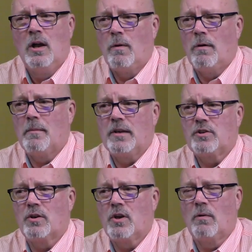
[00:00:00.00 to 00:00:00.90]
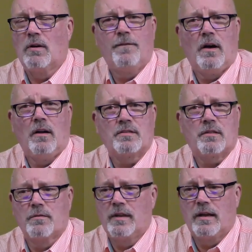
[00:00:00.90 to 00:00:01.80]
we want to make sure no one falls
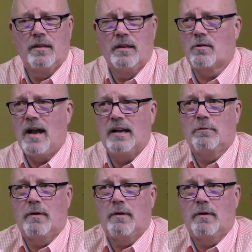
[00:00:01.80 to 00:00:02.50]
through the, the cracks.